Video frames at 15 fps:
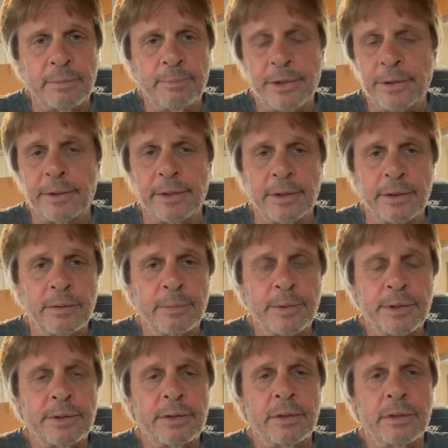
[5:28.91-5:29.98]
period.
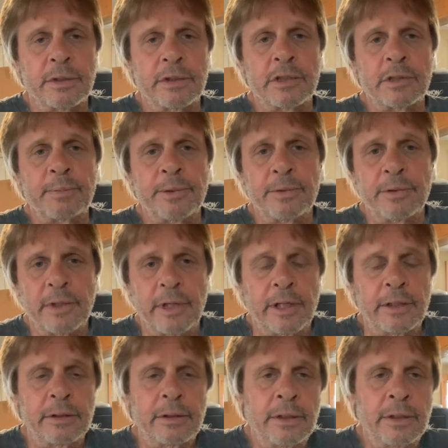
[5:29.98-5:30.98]
Nobody's going to dispute that.